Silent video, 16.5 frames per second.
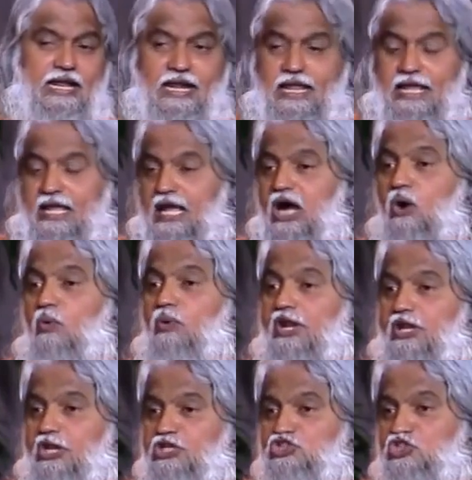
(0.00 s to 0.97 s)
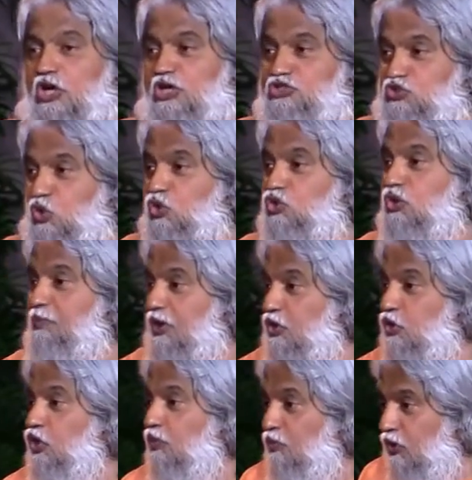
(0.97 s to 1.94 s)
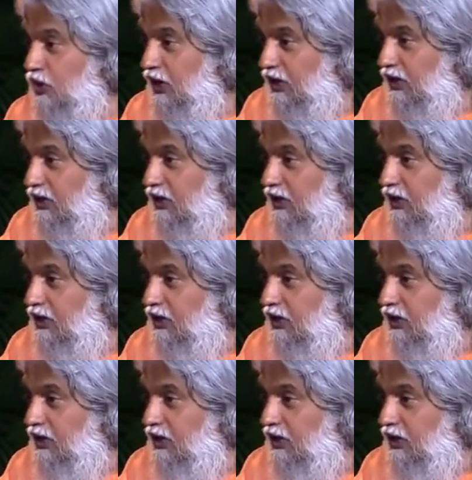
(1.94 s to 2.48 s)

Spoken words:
Like how He destroyed Sodom and Gomorrah,